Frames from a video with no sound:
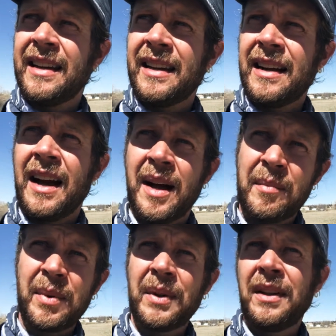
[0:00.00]

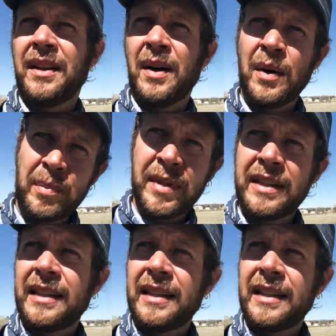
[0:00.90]
Humble, open,